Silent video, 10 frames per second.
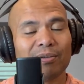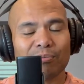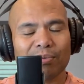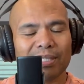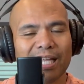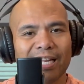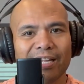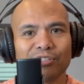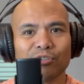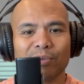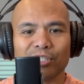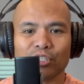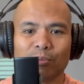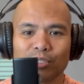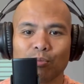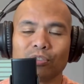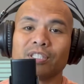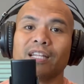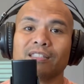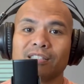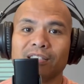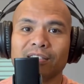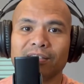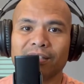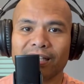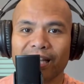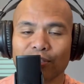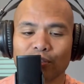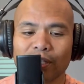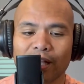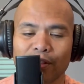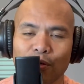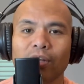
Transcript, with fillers: but that answer made so much more sense than the answer that I thought